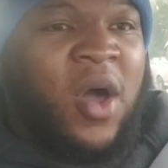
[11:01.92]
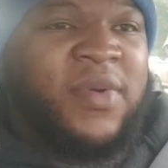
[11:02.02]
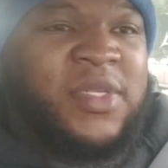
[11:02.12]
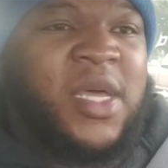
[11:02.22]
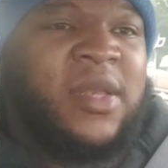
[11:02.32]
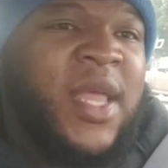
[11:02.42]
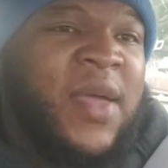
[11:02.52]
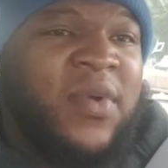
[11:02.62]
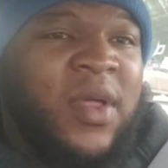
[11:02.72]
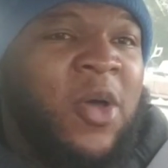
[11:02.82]
All of a sudden,
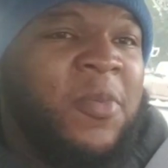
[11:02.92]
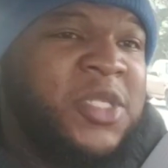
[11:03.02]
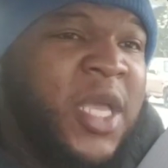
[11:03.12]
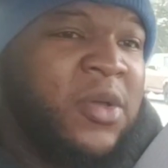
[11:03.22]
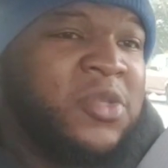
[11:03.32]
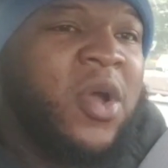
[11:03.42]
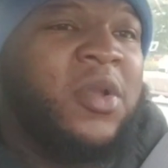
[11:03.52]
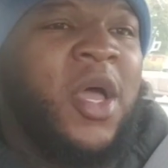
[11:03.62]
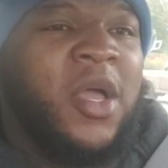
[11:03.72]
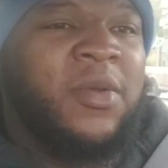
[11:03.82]
Lomachenko
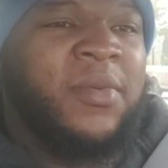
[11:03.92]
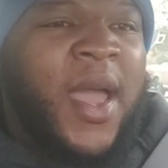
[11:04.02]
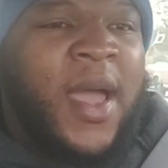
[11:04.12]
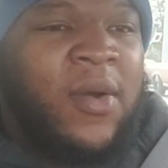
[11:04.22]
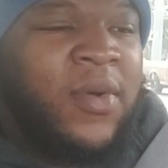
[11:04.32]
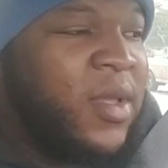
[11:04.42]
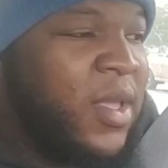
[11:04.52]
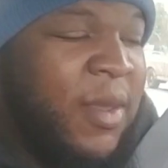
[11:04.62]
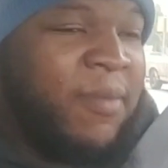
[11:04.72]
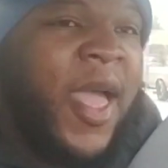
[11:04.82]
started ducking him. Now,
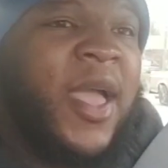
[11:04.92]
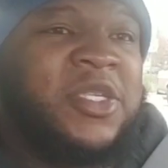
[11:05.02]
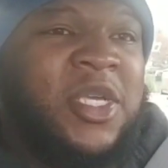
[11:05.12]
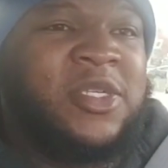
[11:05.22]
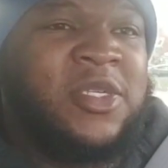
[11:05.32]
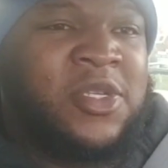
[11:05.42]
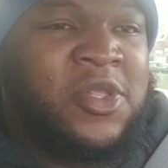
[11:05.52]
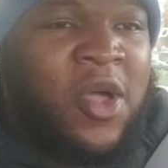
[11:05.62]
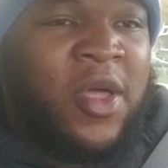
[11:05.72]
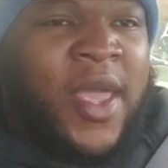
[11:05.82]
he black Jesus
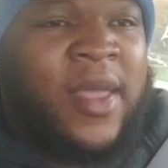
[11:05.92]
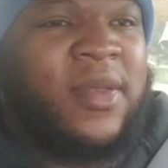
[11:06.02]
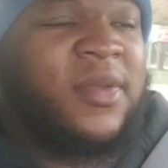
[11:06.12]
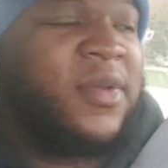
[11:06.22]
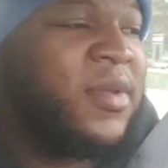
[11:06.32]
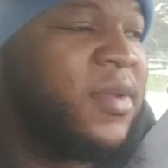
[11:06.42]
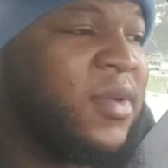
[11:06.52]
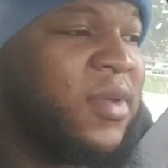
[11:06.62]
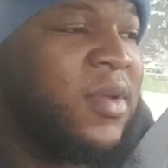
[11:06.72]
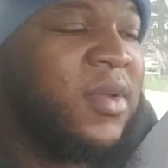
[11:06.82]
and all that.
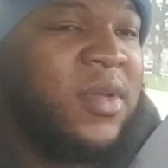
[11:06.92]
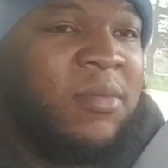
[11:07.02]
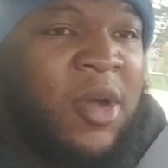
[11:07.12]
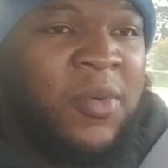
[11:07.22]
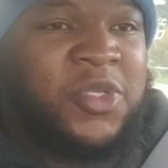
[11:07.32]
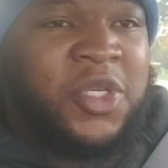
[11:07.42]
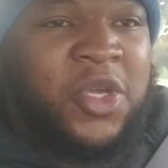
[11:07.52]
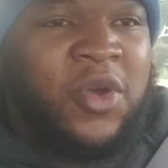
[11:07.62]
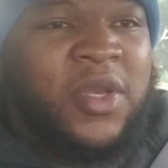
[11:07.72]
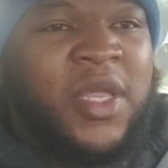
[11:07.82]
But with
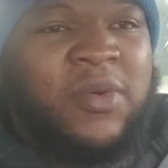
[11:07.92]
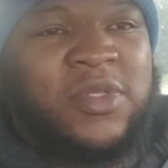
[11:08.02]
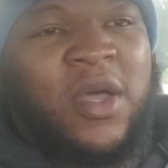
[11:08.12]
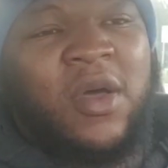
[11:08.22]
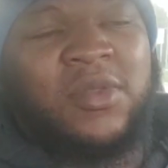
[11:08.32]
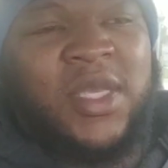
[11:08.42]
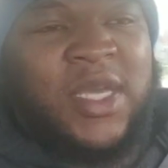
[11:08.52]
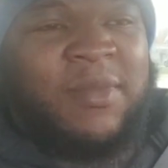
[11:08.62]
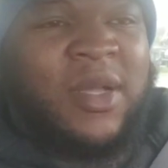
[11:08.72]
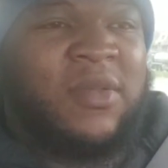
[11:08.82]
Shakur, then it was the whole
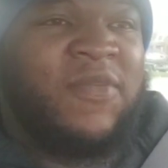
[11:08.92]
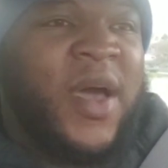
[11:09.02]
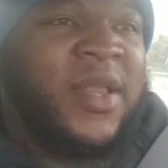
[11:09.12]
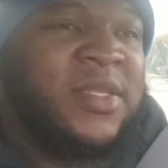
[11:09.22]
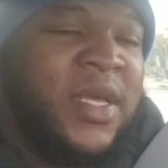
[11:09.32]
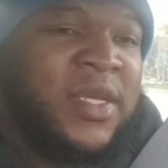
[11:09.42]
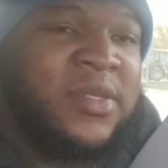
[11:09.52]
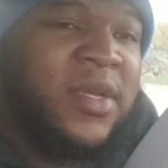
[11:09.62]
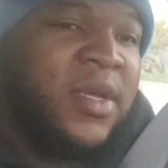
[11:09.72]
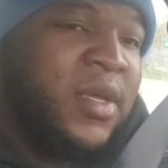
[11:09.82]
thing about the VADA
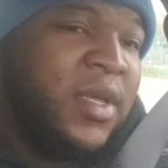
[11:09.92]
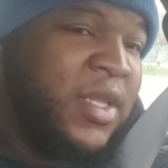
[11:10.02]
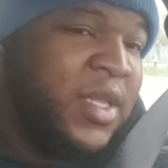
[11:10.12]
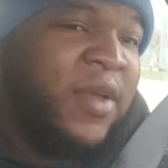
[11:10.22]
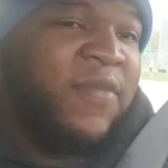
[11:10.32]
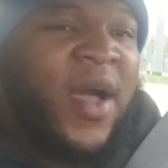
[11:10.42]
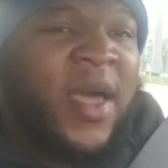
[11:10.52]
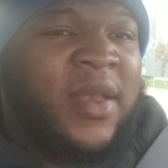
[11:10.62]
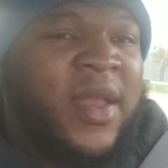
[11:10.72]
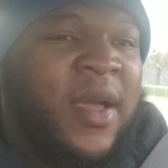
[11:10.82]
test. He did
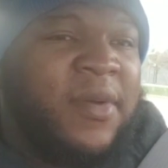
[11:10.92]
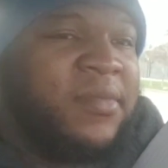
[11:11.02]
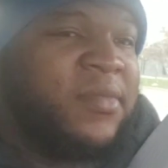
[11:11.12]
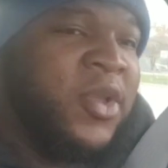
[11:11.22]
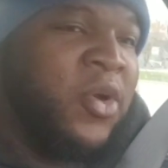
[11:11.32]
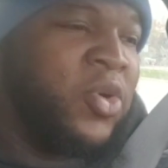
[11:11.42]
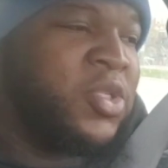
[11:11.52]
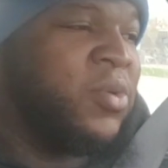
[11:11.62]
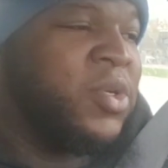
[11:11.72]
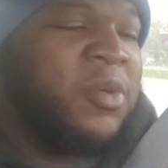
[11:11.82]
VADA now. Now,
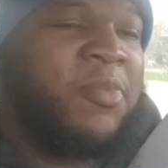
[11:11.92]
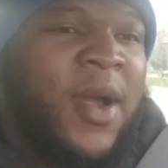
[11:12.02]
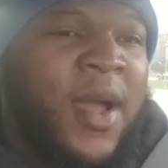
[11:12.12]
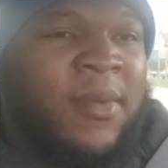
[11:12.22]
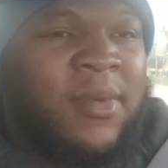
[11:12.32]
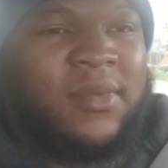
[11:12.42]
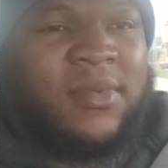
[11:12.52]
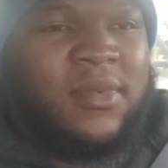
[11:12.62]
what's the problem?